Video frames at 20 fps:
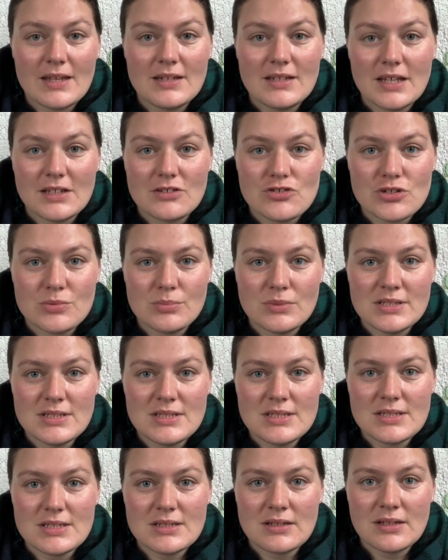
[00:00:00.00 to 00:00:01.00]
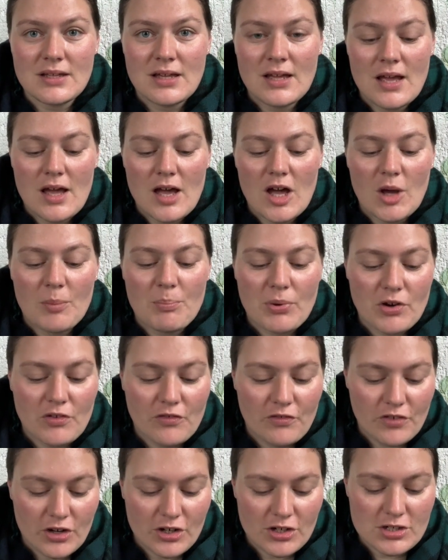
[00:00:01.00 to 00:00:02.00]
Detriment, a
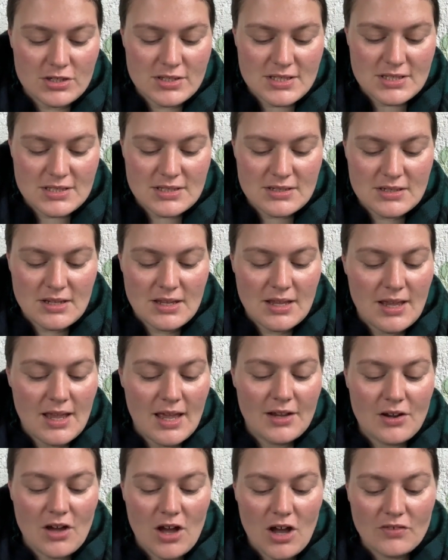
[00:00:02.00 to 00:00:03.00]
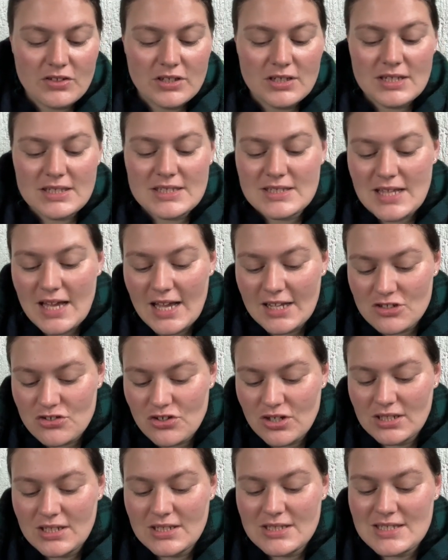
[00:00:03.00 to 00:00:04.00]
perverse and often
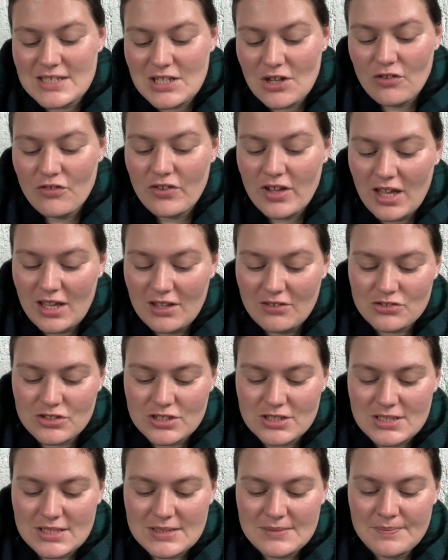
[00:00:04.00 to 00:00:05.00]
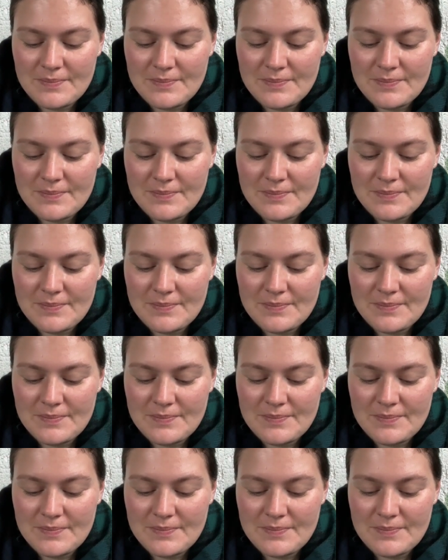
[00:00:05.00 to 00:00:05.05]
exaggerated self hatred.